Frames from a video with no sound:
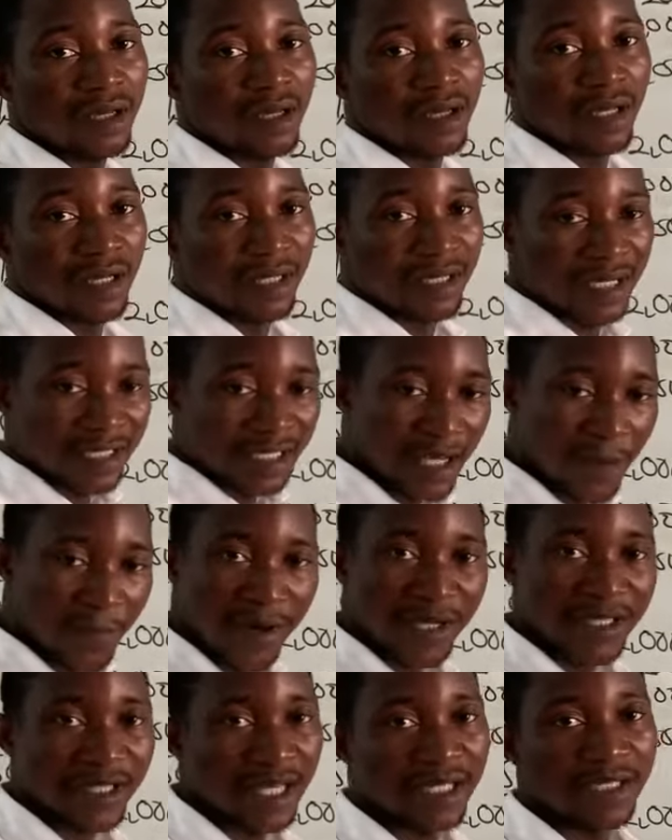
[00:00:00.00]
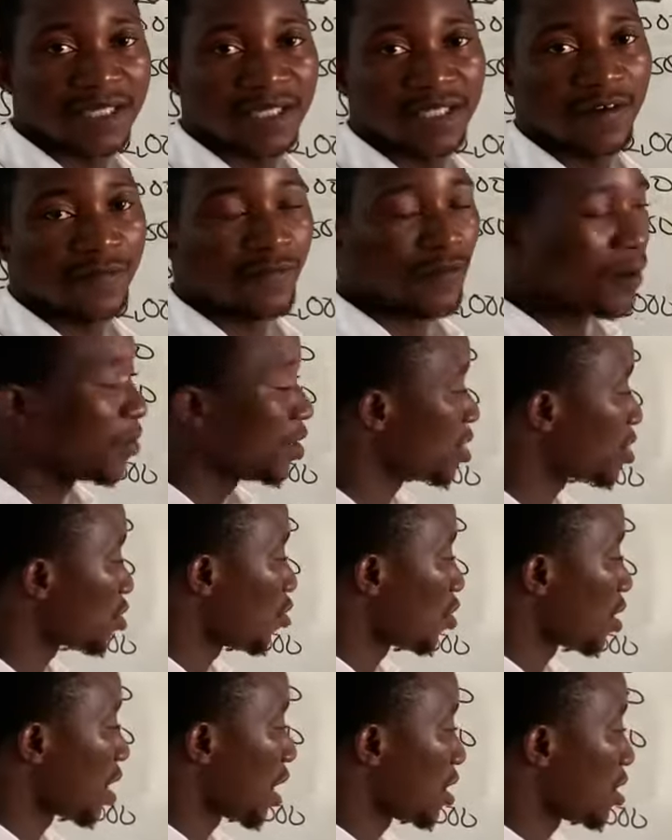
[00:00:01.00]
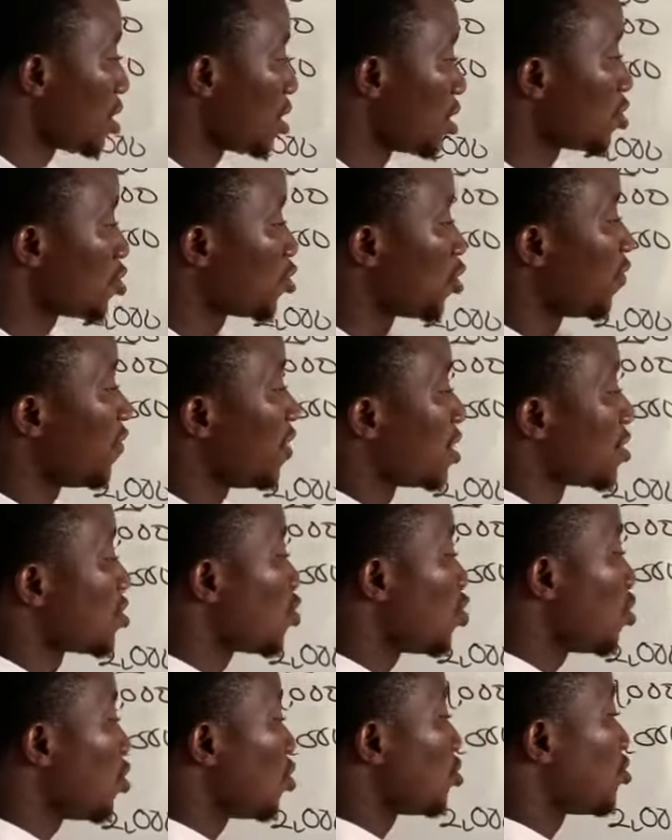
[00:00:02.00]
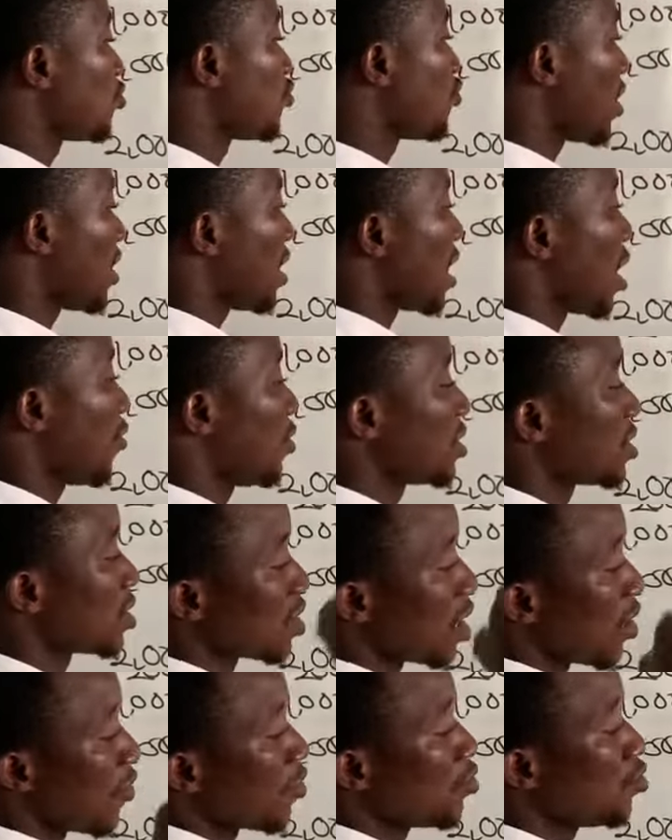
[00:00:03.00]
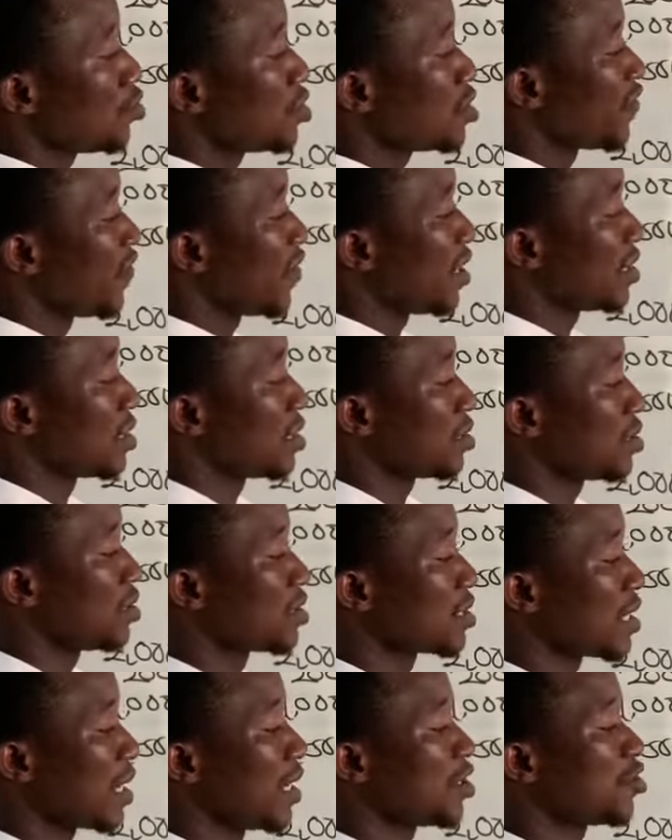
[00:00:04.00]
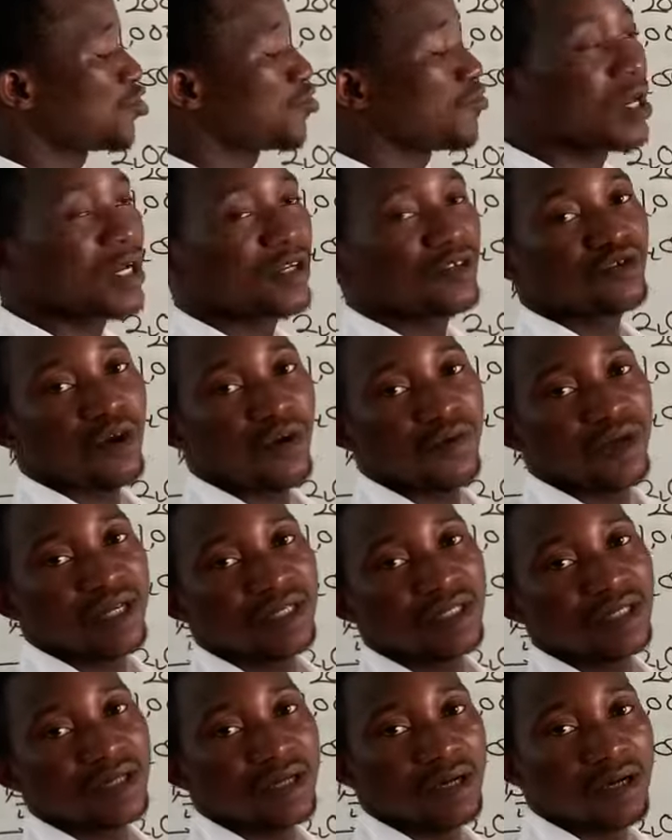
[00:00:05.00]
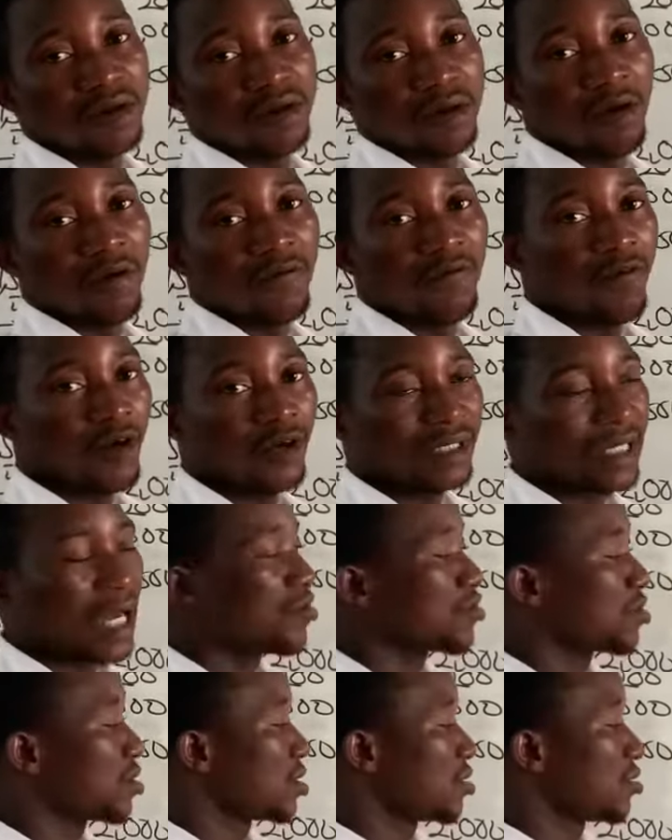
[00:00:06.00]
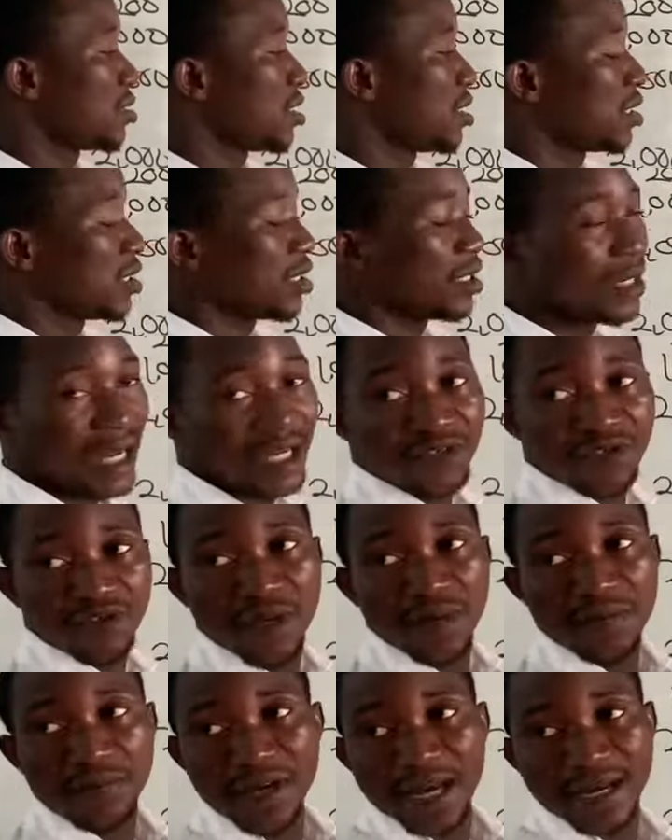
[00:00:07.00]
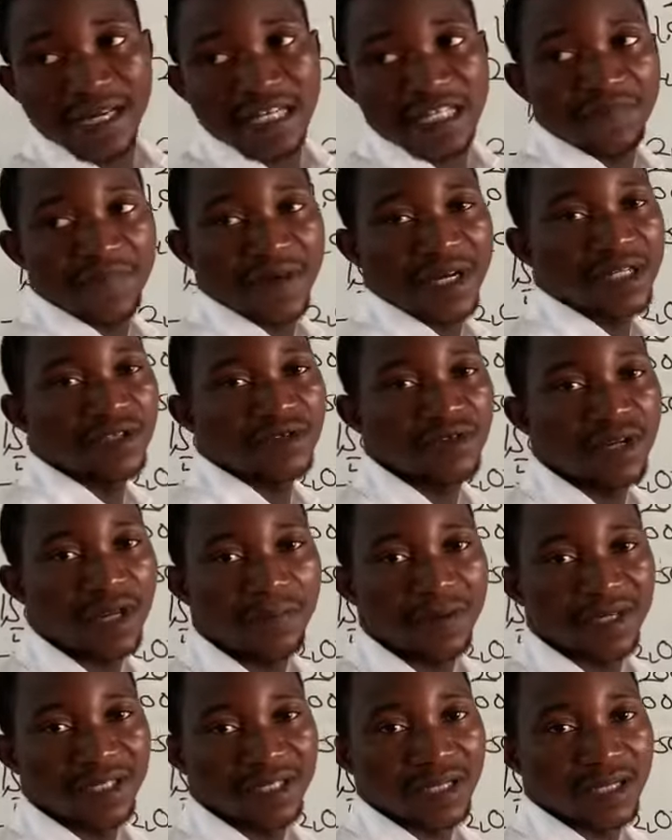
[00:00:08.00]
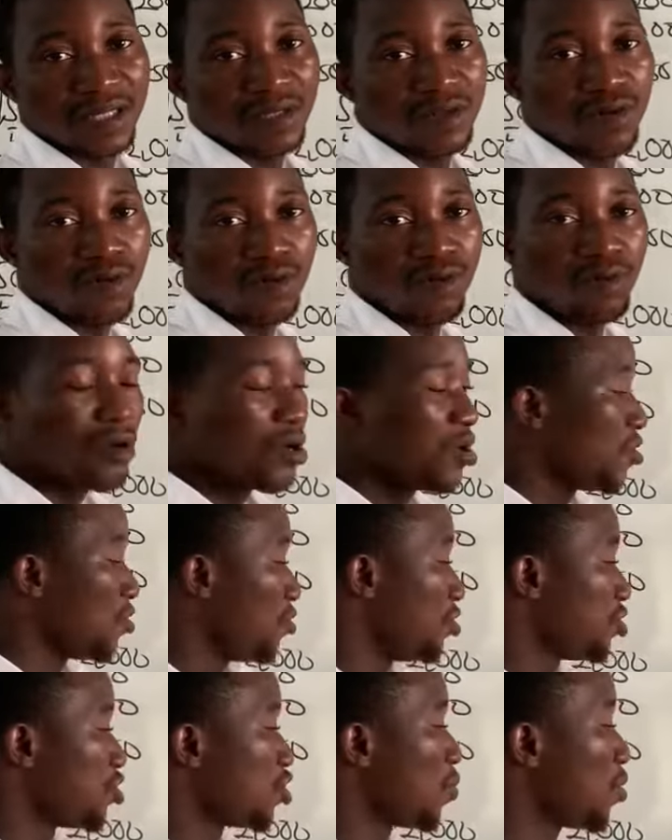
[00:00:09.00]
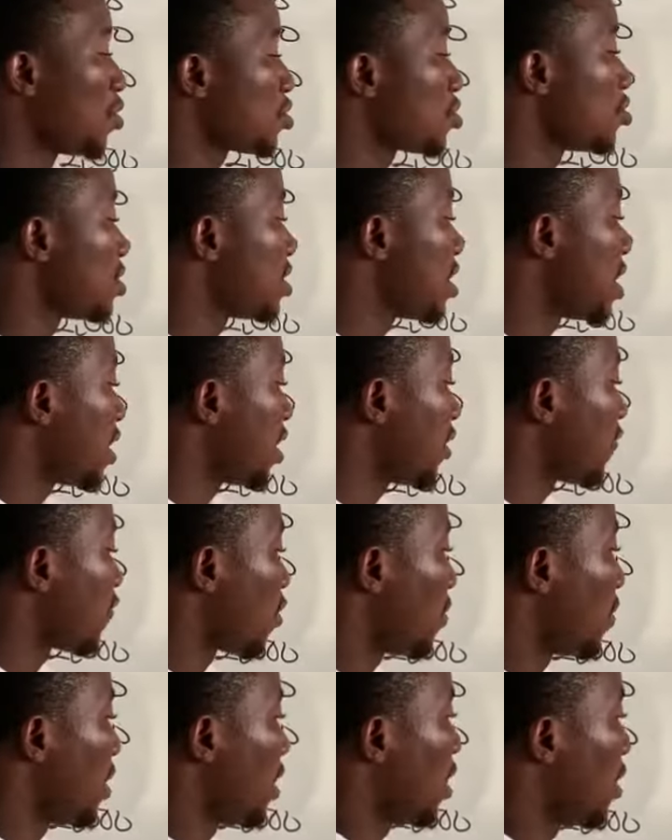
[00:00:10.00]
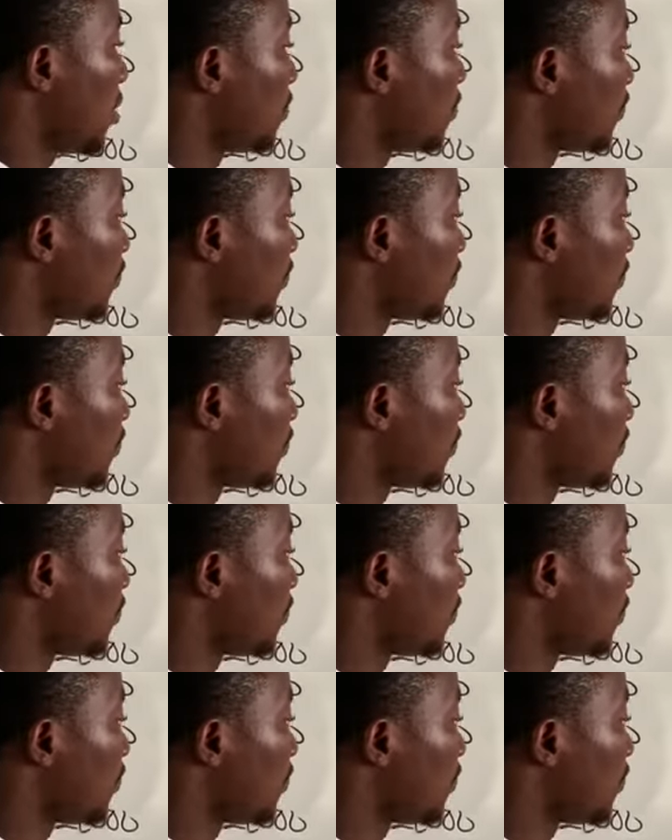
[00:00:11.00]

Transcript: it's a separate entity from its owner. So if the sole trader, which is Ericus Ventures, decided to make drawings of 4,000, that shouldn't be an expense to the business though. We're supposed to take it from the